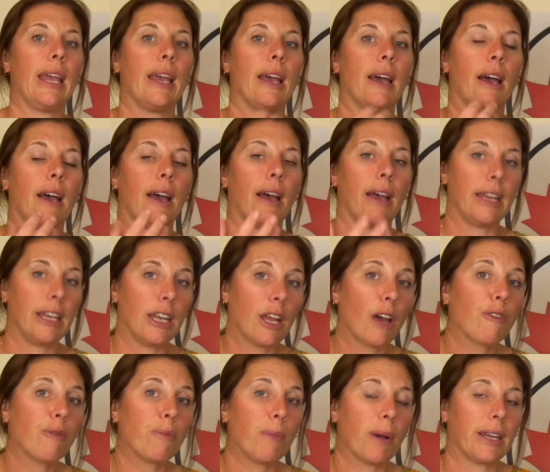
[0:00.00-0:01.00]
uh,
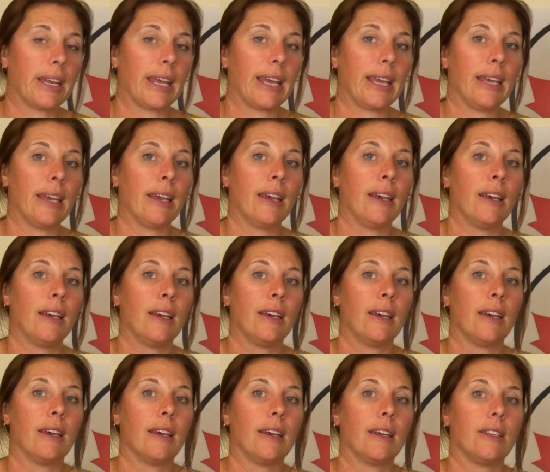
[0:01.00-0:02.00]
enough money
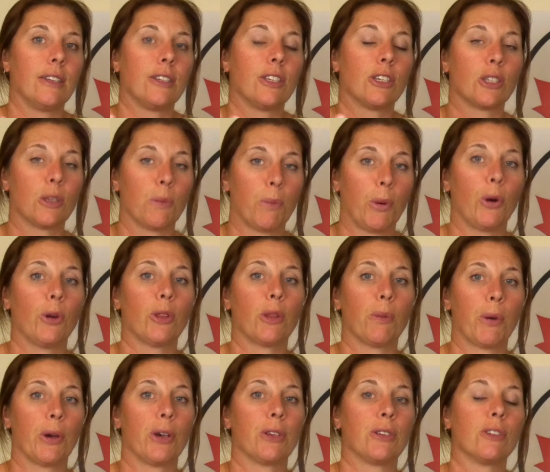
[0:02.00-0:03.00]
to support the
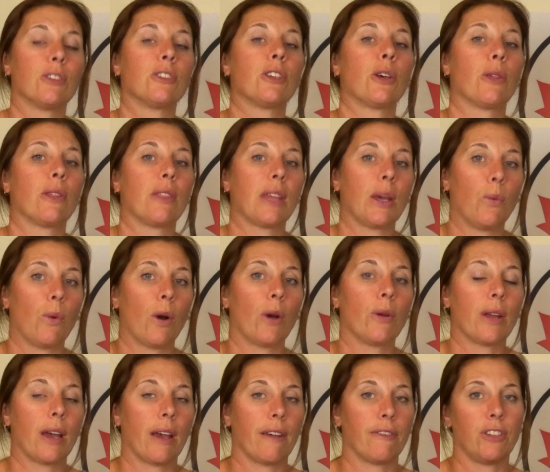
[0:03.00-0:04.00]
person so that they
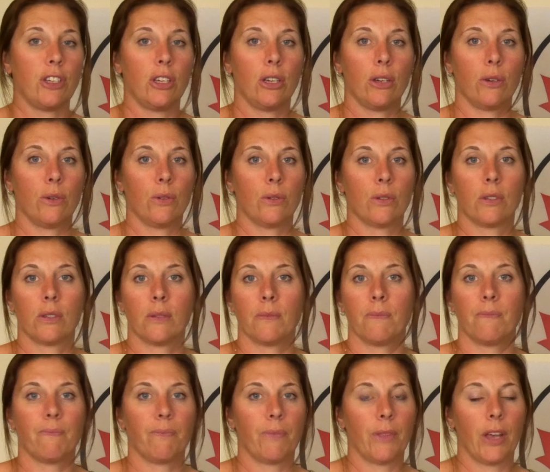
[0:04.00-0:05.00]
won't have to use
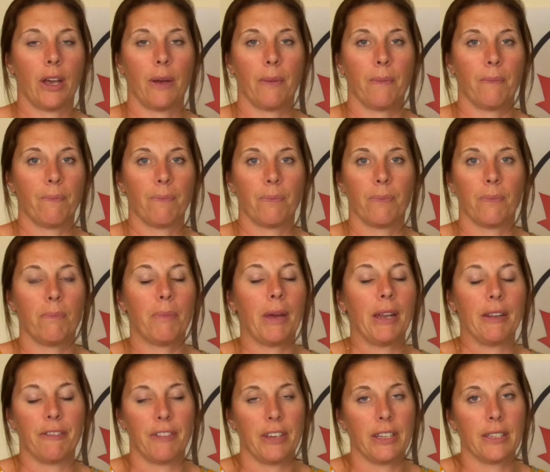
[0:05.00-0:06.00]
um,
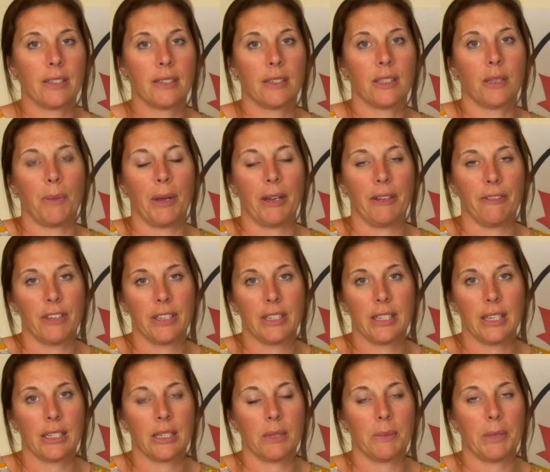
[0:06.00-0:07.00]
benefits, the benefit
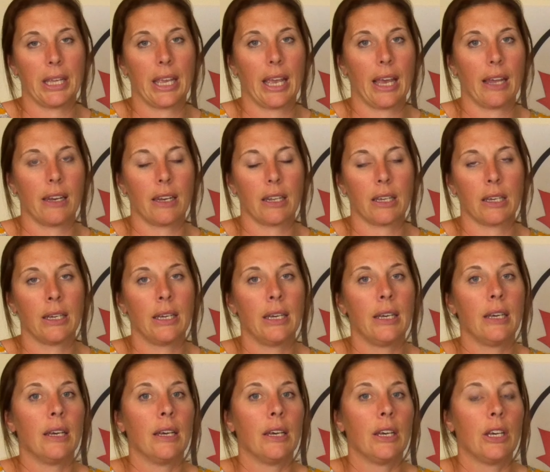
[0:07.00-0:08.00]
system in Canada.
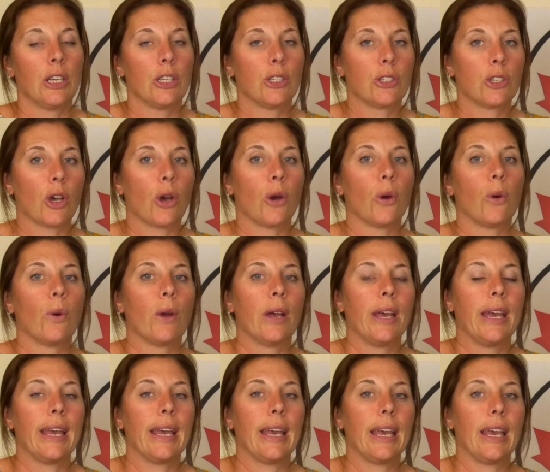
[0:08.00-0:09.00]
So
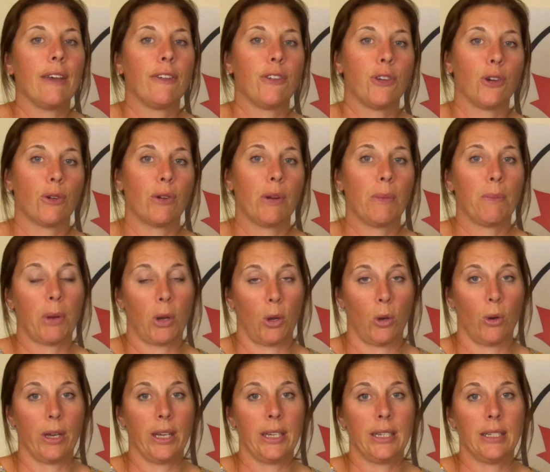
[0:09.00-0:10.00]
if you're
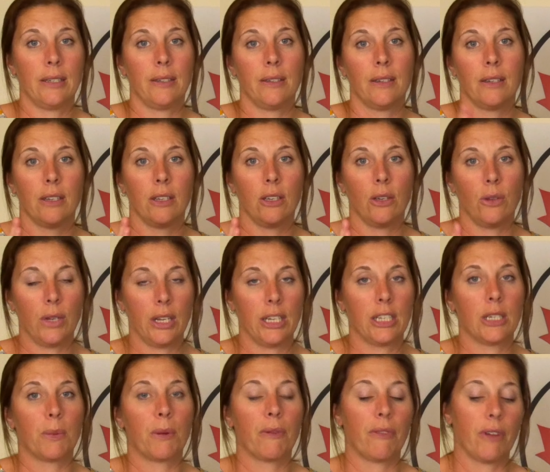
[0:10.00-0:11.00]
employed, you need
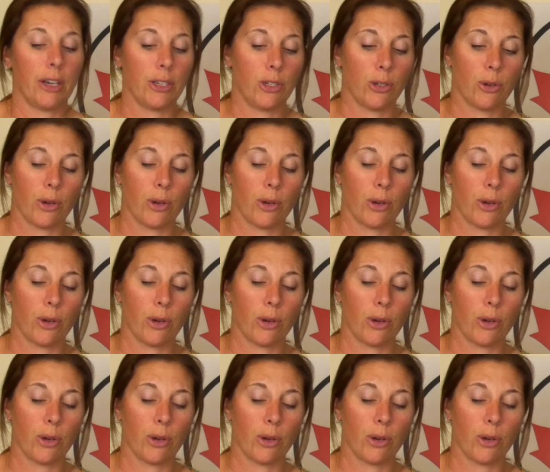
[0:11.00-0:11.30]
to provide your